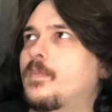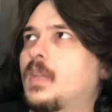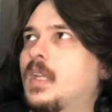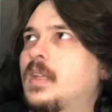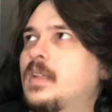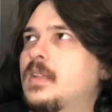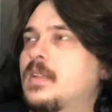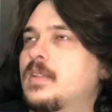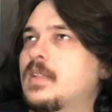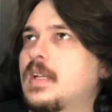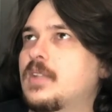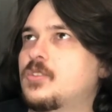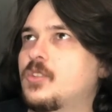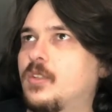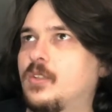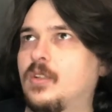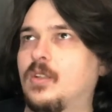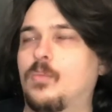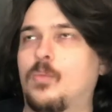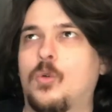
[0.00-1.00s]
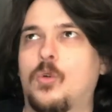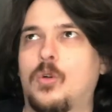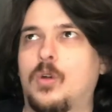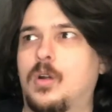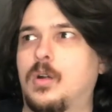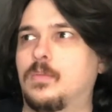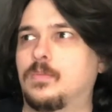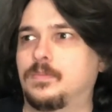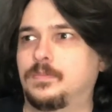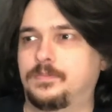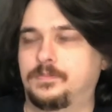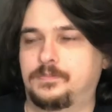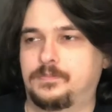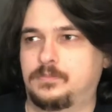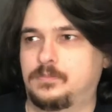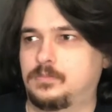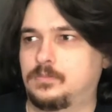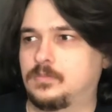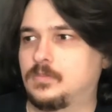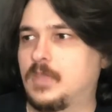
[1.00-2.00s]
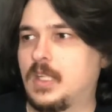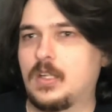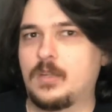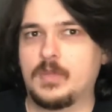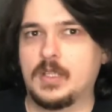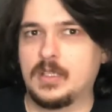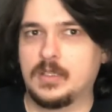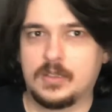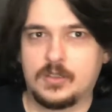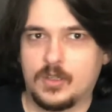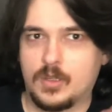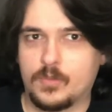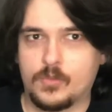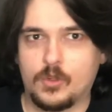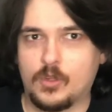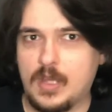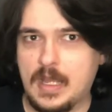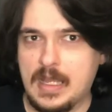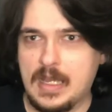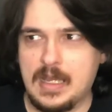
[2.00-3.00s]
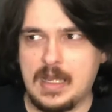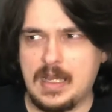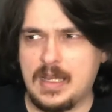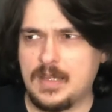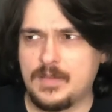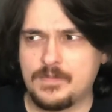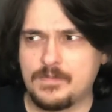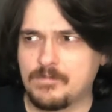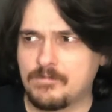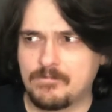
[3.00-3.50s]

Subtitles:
And then that's a little more, now I'm getting creme brulee